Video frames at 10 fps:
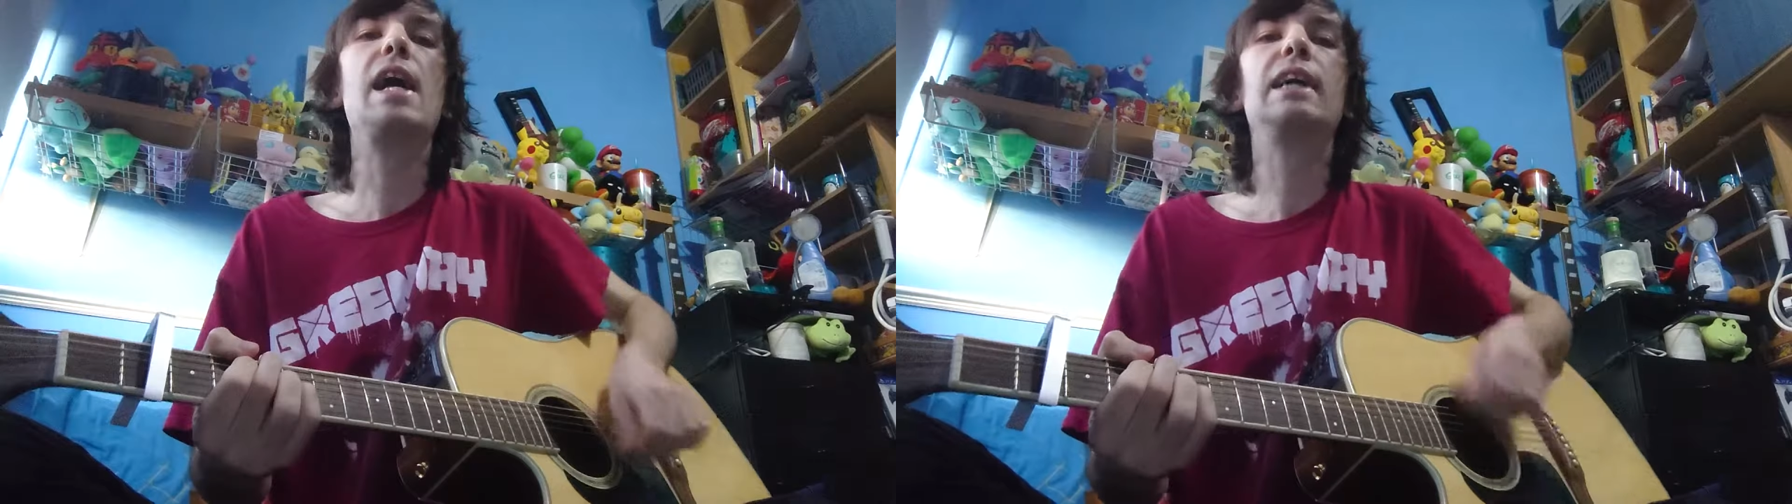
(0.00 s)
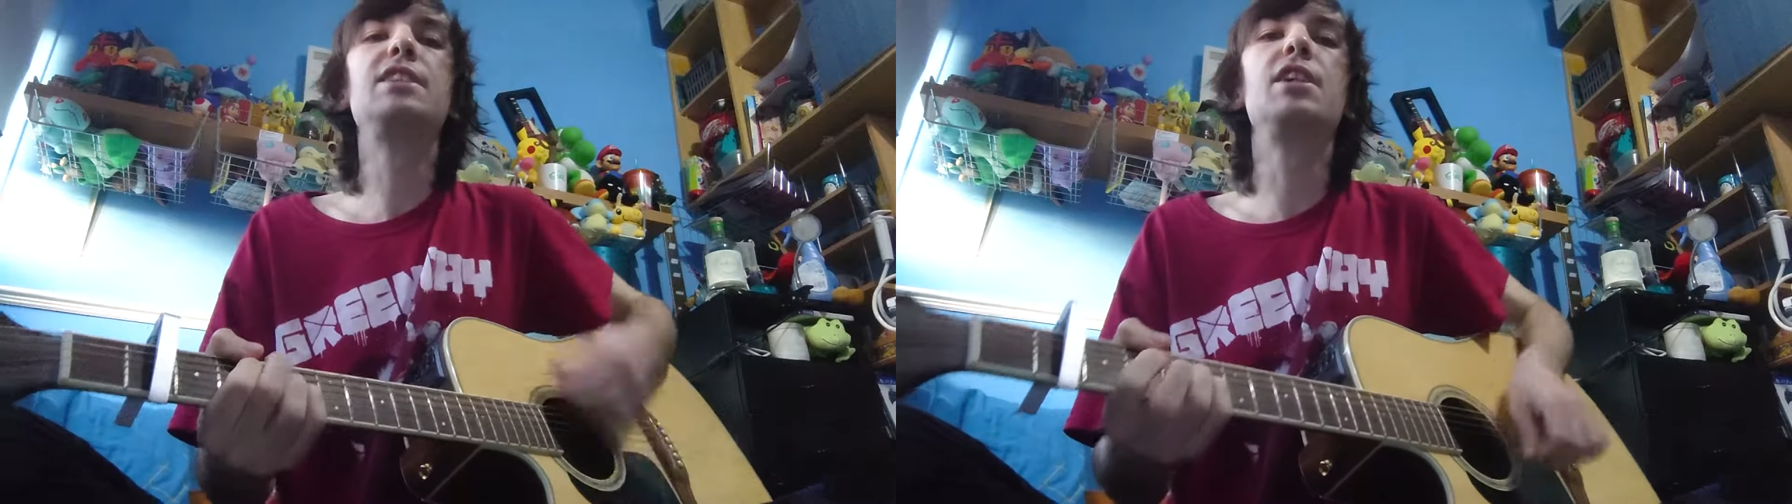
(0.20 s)

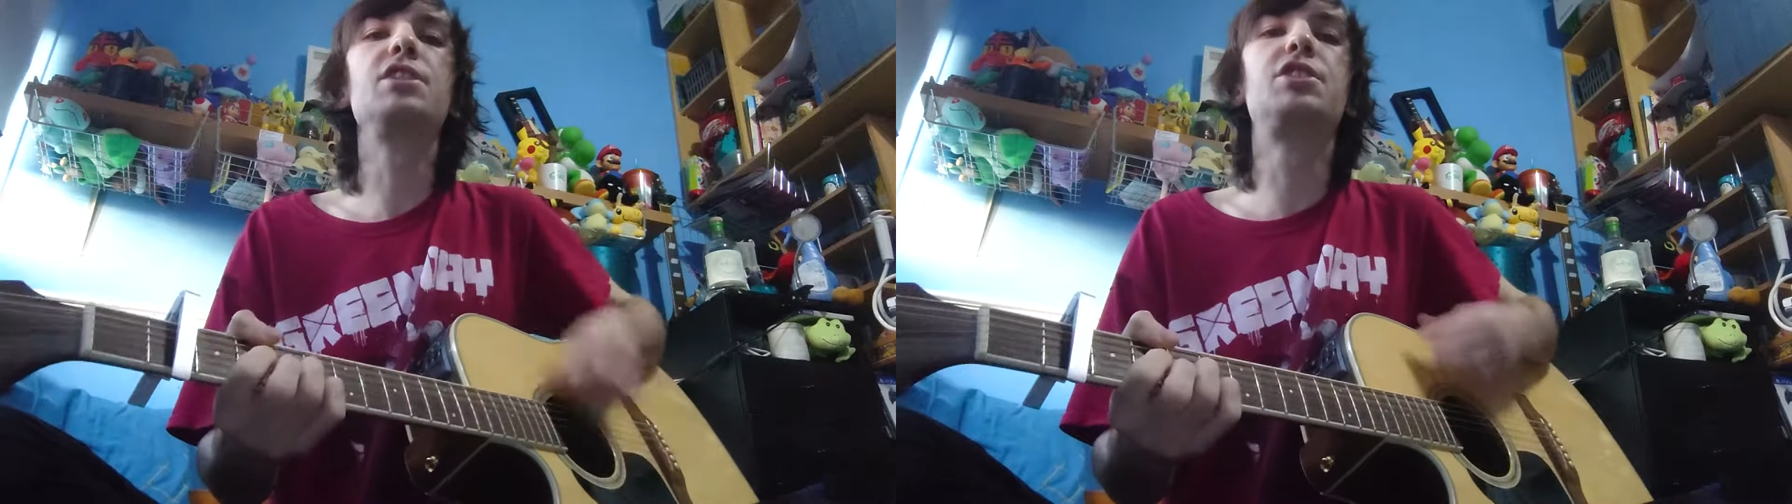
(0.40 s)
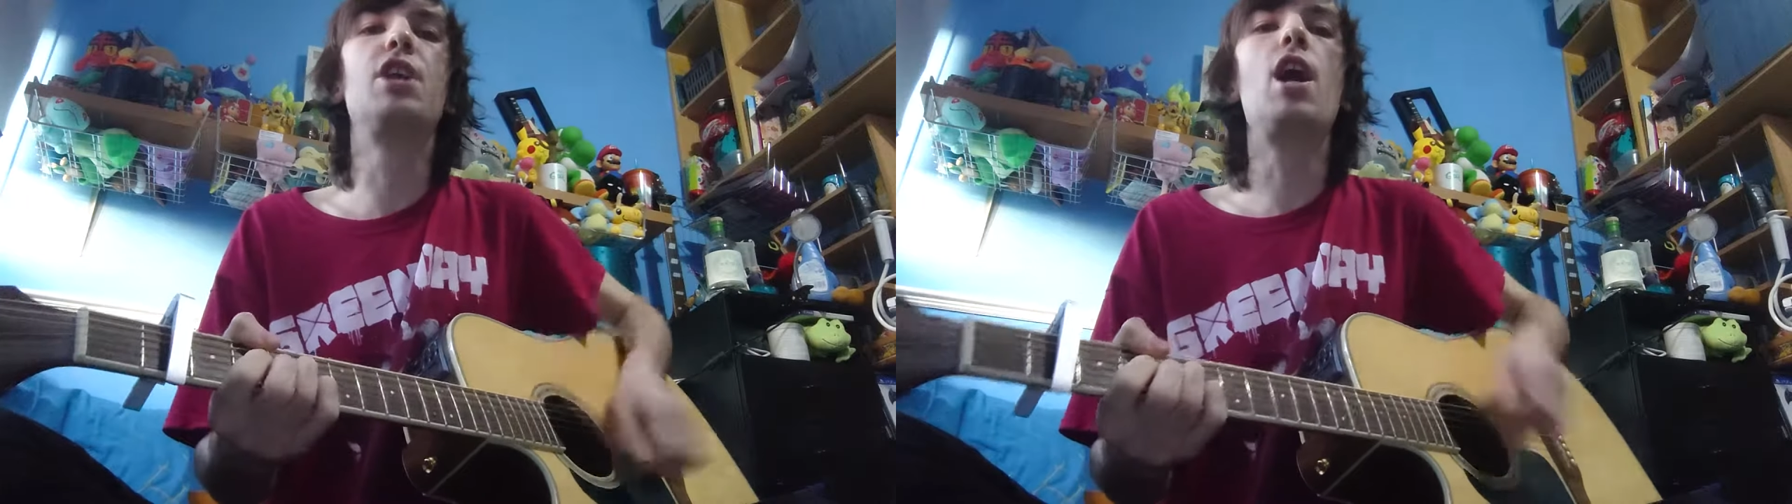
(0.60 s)
There's
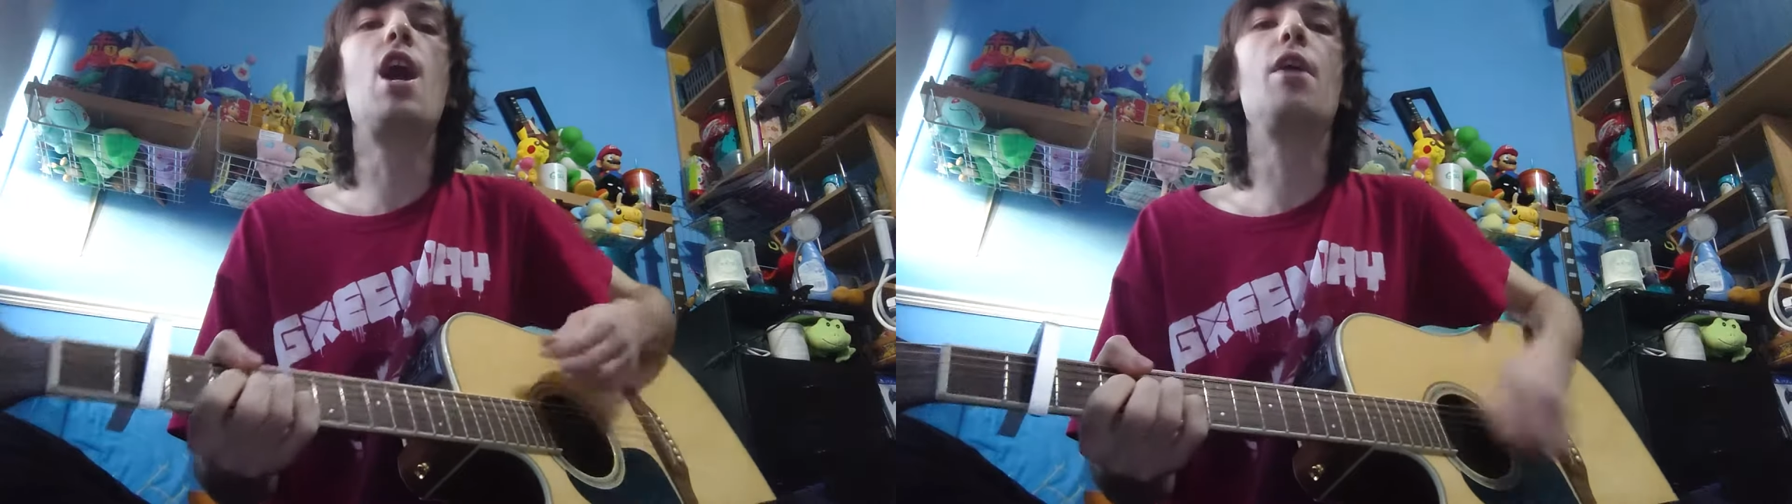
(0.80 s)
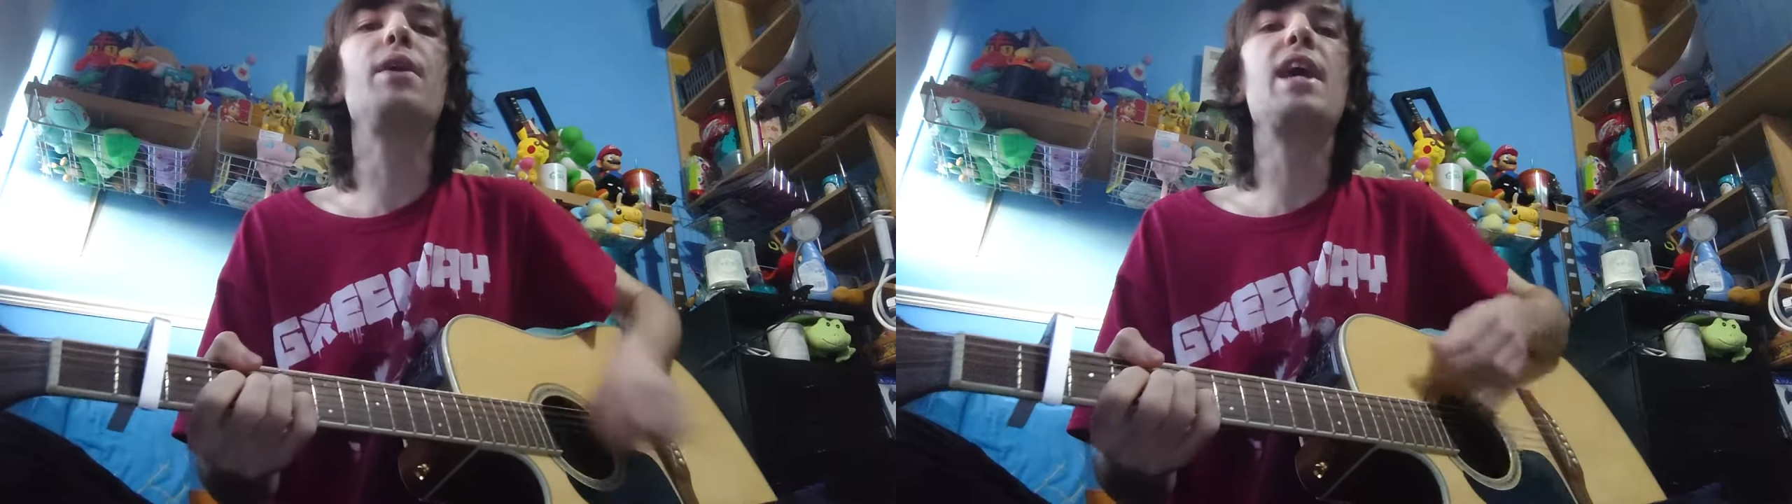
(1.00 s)
a
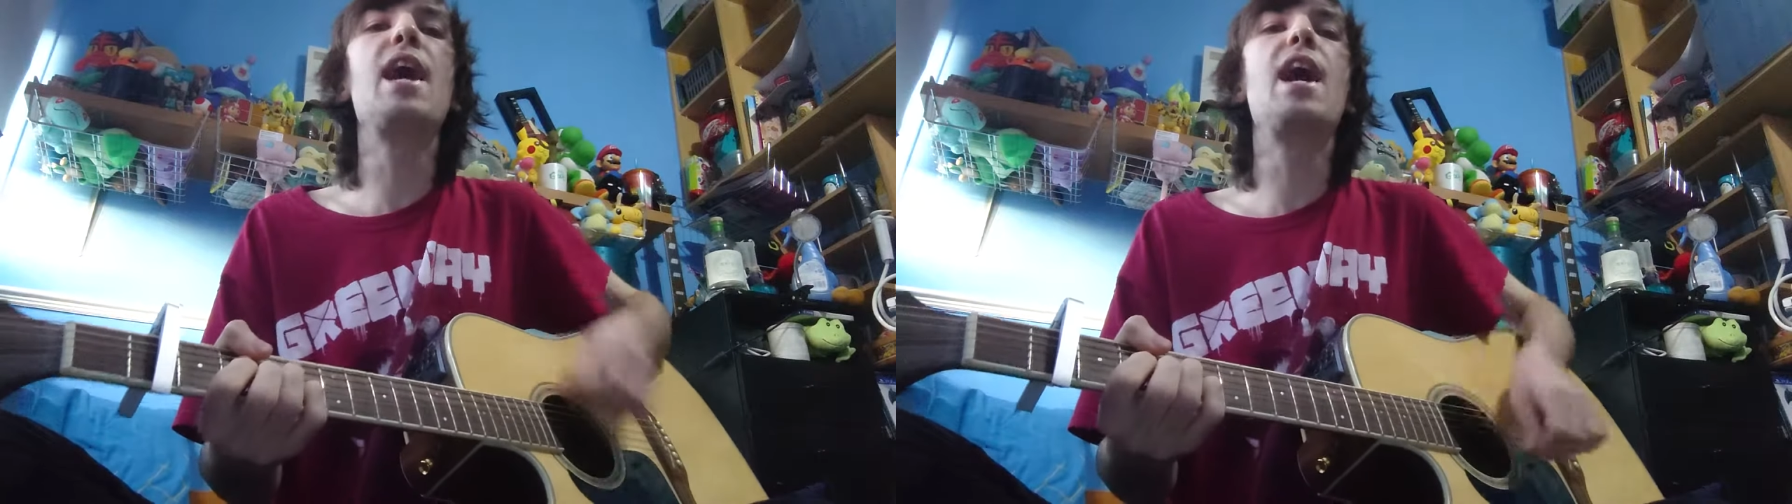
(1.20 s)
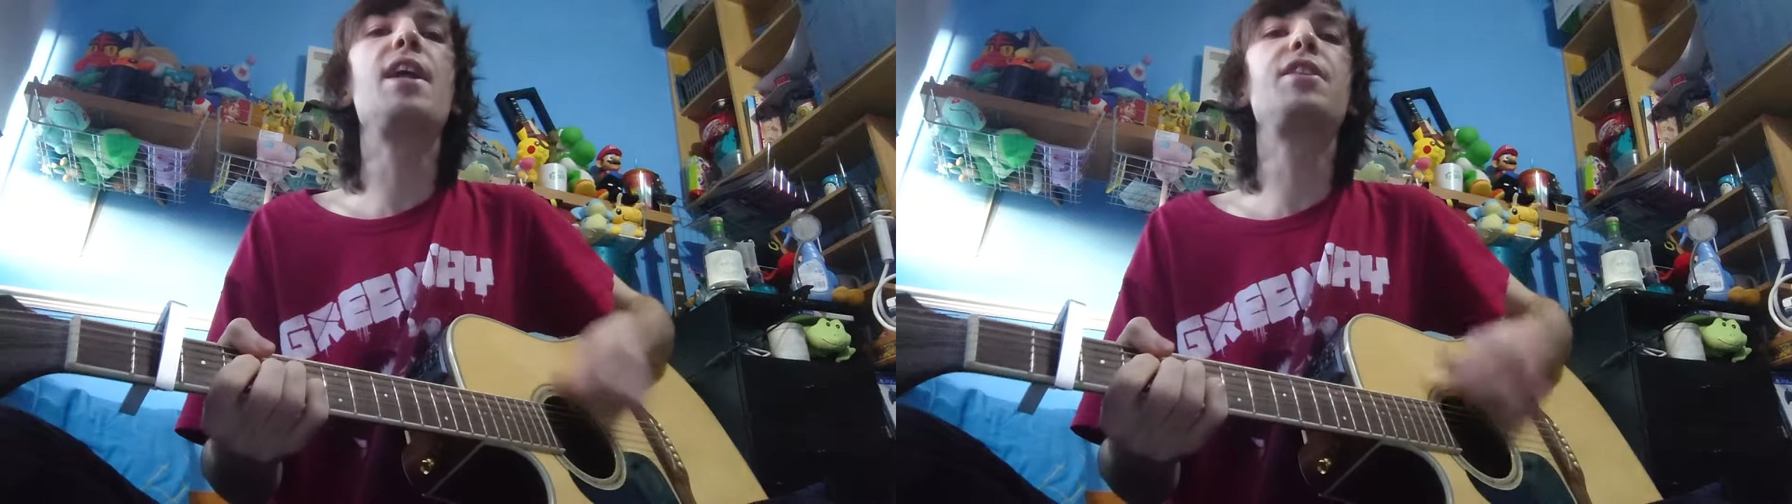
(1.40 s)
story
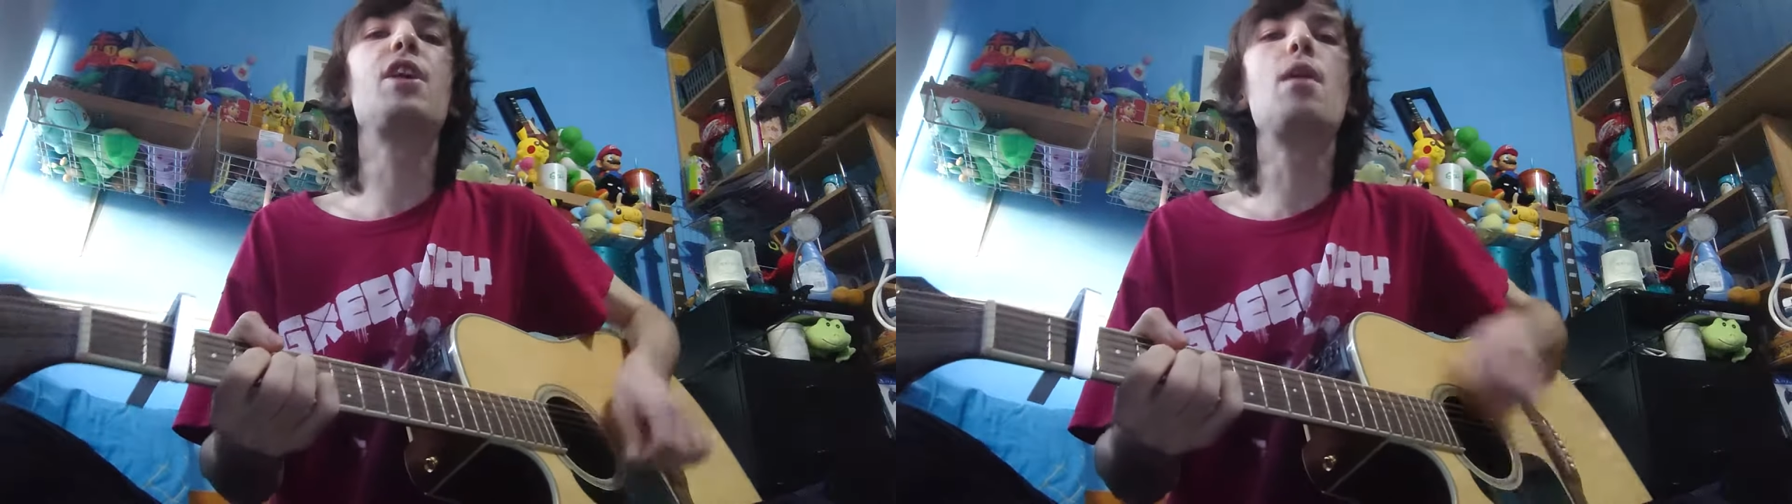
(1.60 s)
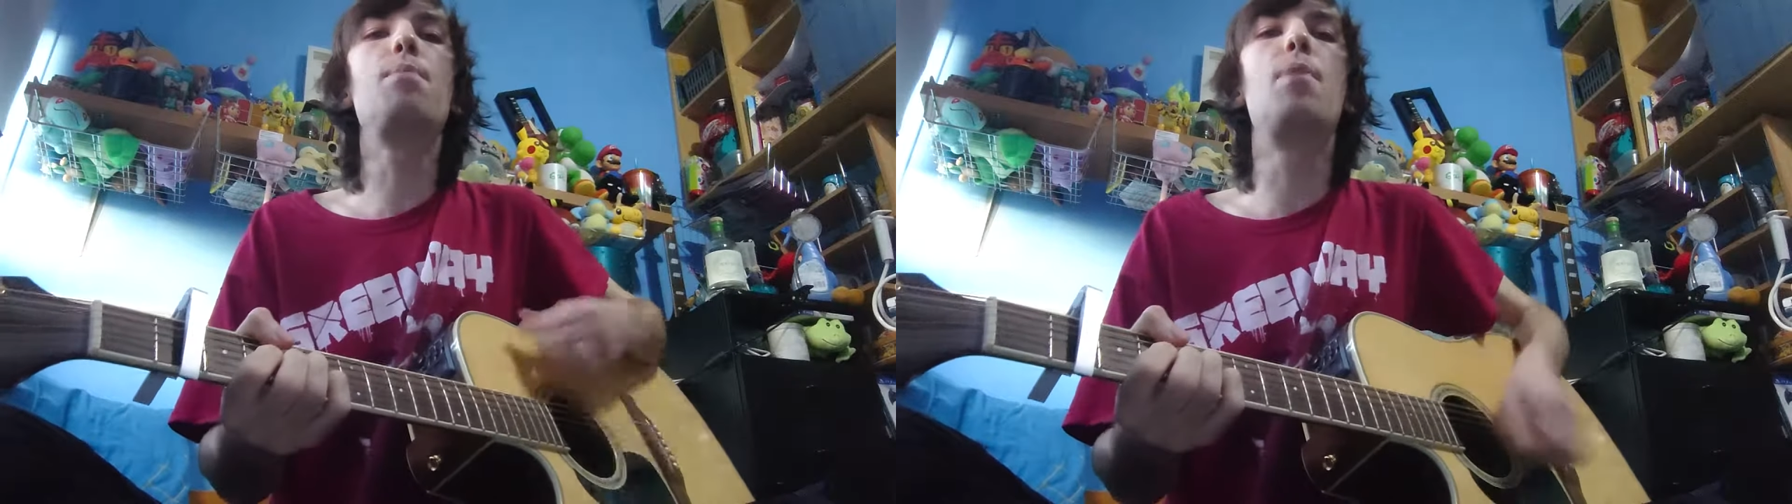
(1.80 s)

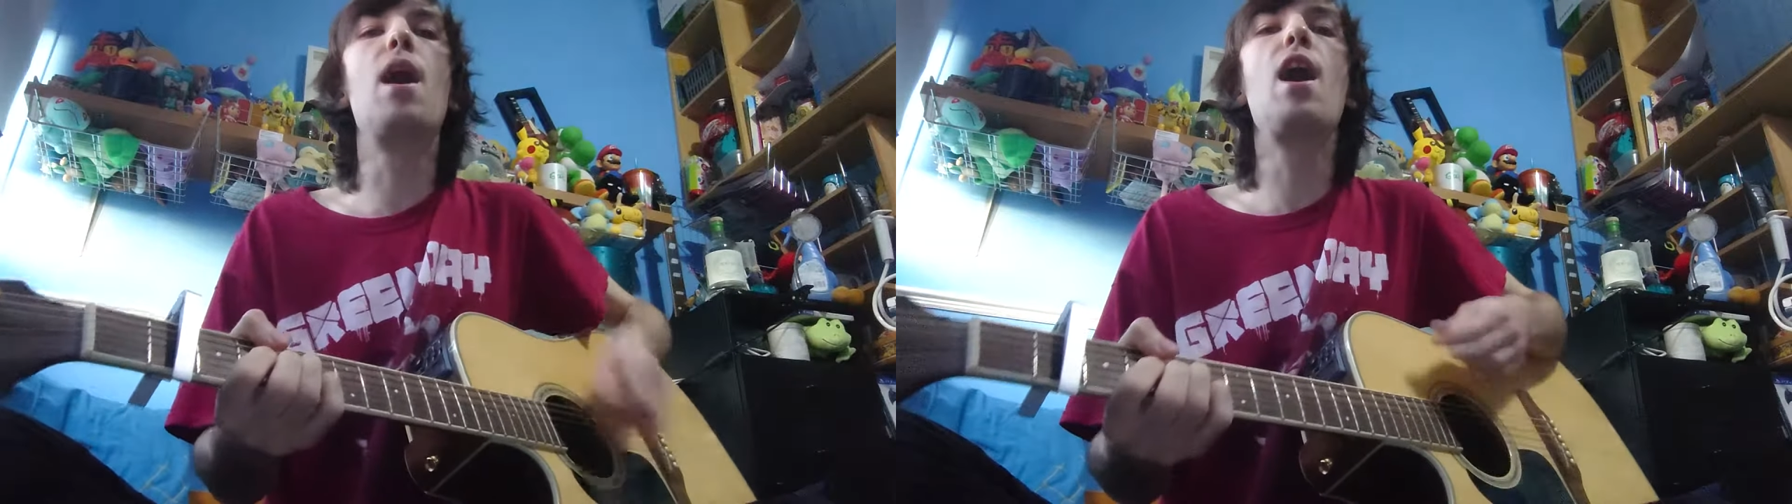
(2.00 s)
at the